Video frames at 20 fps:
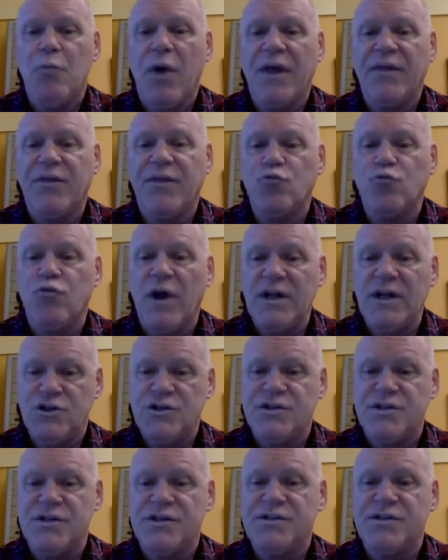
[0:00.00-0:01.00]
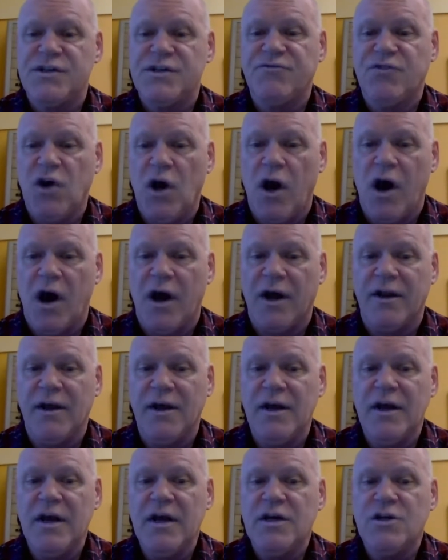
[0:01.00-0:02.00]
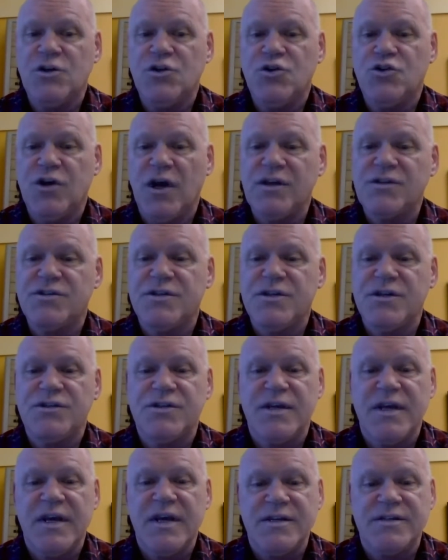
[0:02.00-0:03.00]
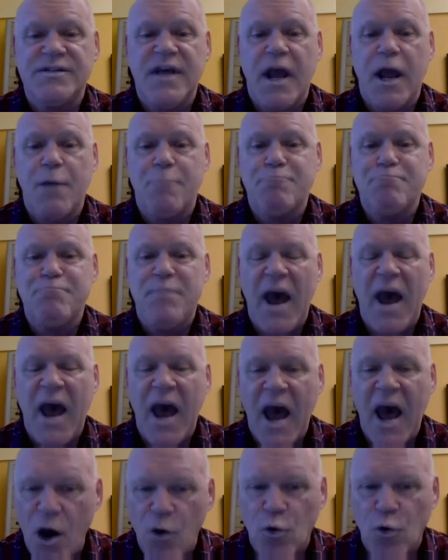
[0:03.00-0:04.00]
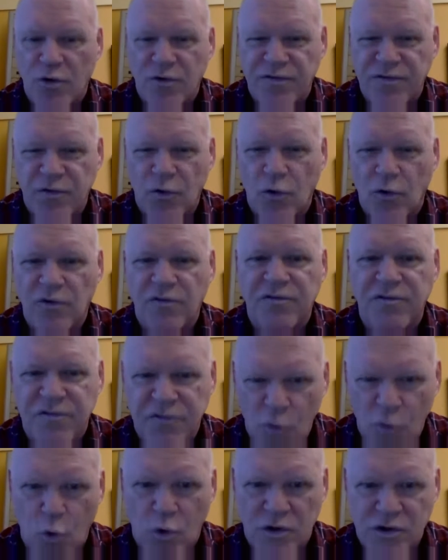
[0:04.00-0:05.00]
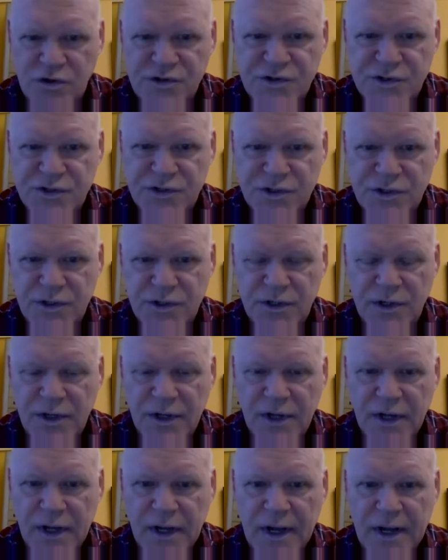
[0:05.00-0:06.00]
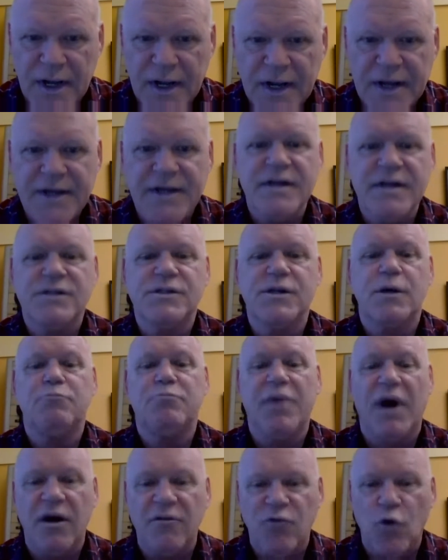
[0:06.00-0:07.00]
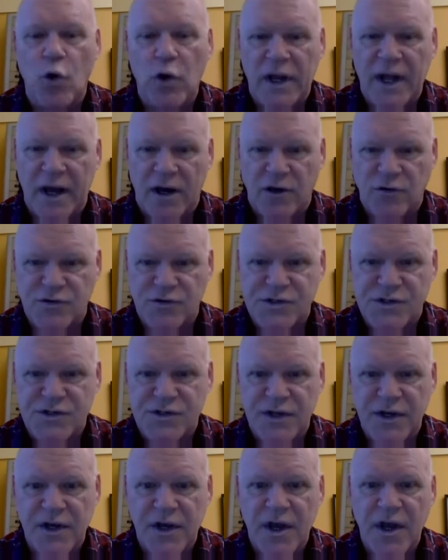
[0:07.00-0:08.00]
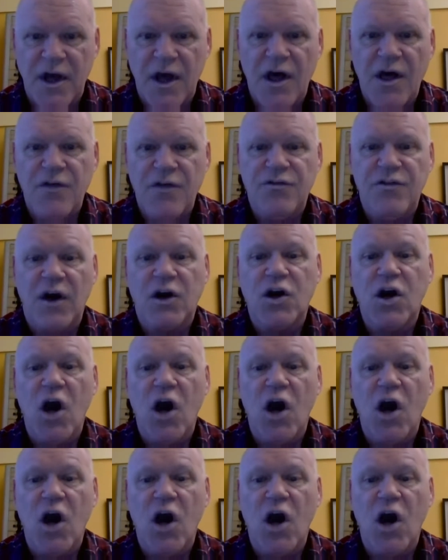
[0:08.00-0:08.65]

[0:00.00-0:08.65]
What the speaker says: By the righteousness of God, justice is a powerful force. It is above all else the